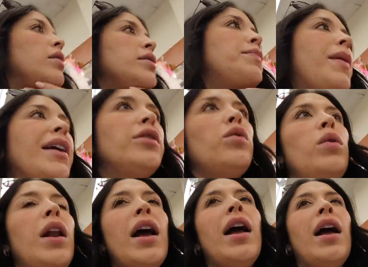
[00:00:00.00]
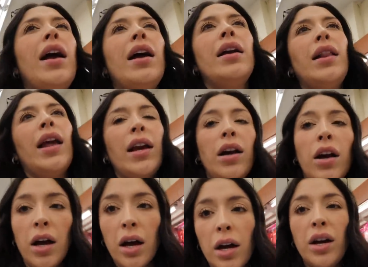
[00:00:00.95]
Spatula, like
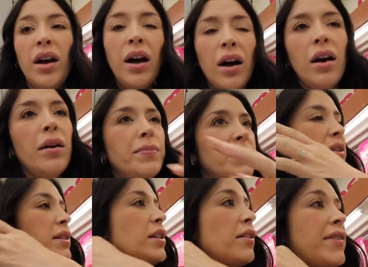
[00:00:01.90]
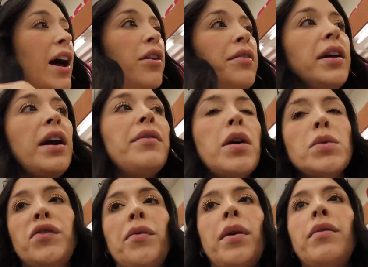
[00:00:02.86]
uh, cups and stuff. I don't even have
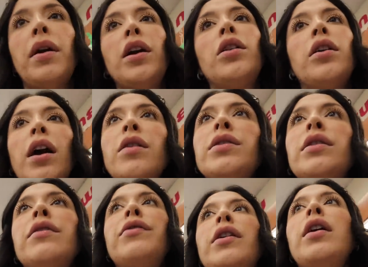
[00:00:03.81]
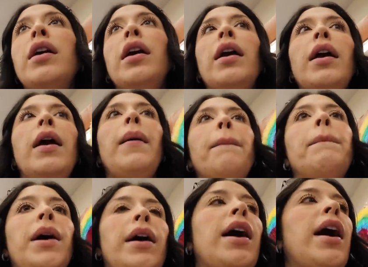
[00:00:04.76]
cups for my regular house in the front,
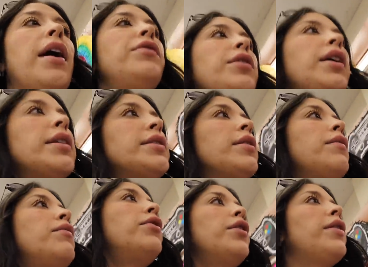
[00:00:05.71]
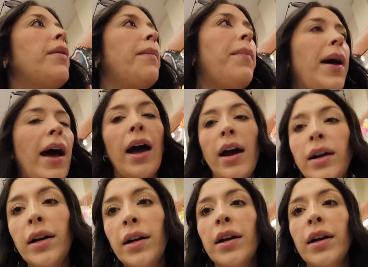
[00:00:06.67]
but I have to get some for the back.